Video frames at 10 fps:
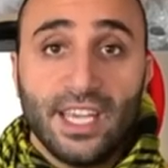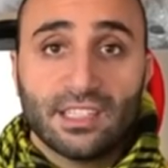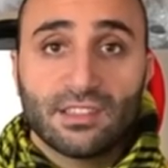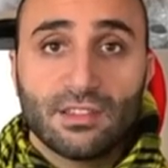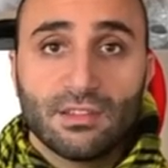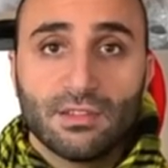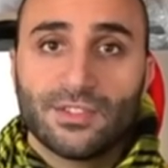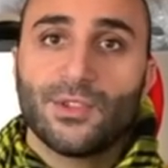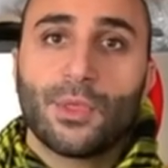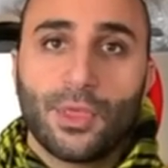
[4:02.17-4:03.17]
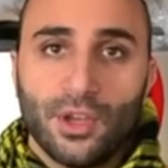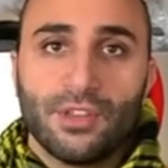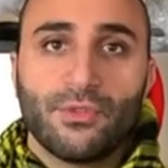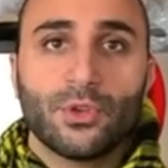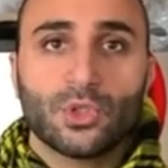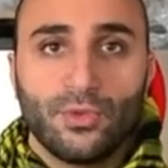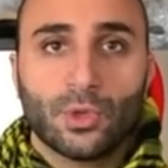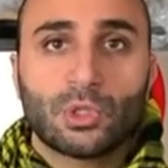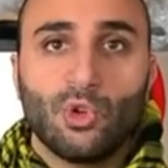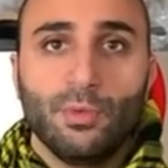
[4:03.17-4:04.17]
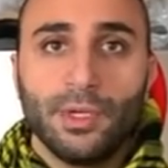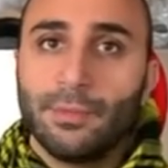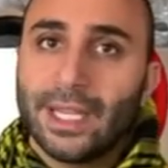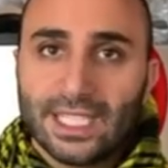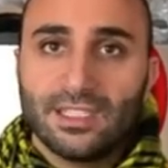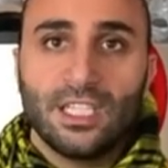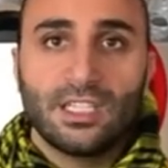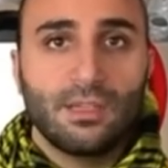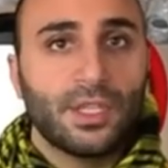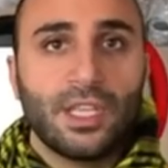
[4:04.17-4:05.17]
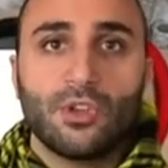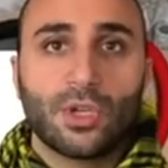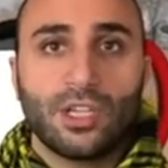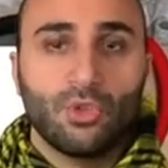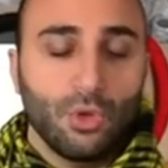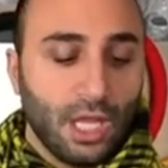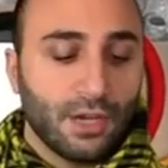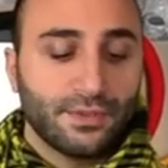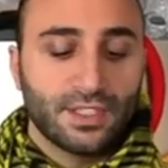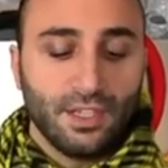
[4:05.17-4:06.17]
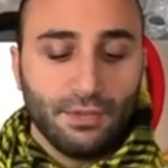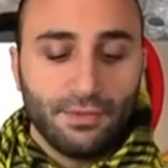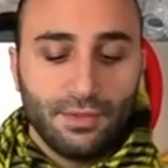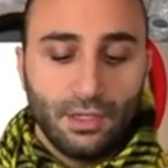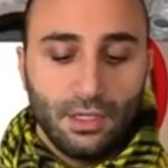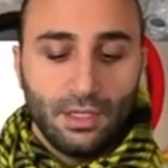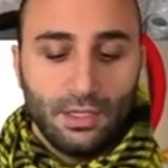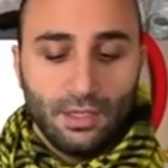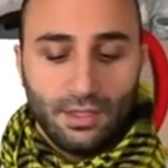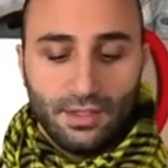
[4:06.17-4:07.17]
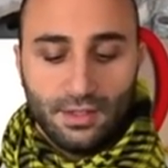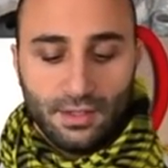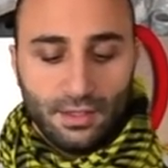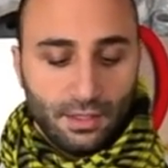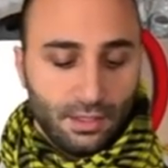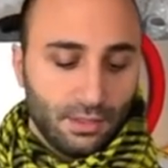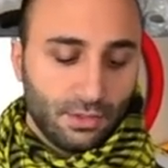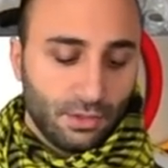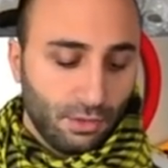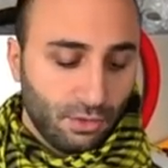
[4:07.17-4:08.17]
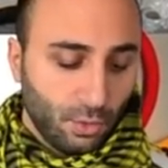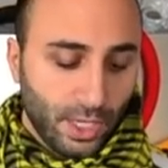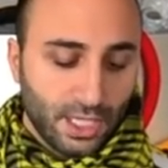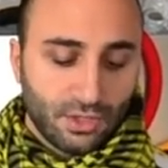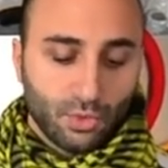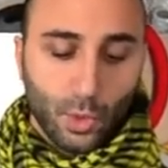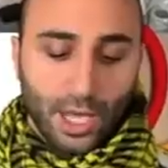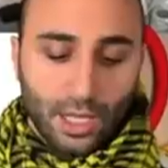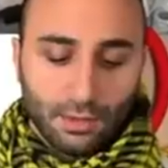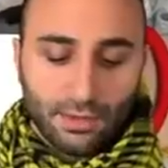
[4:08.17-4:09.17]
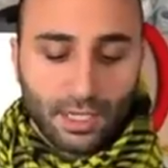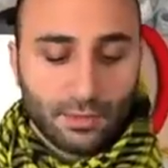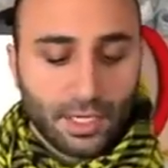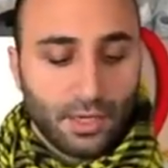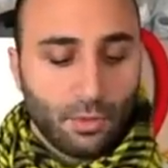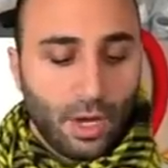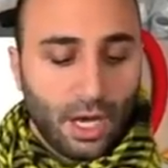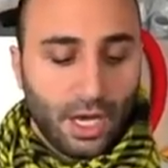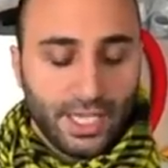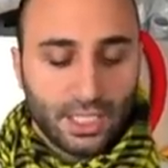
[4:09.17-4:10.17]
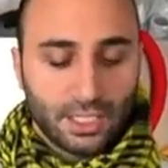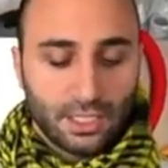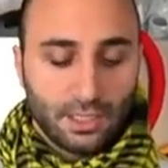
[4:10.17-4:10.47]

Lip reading: date. So 31st of October. Makes it easy, but then you can do a lot of stuff. So 2012, and I'm gonna write,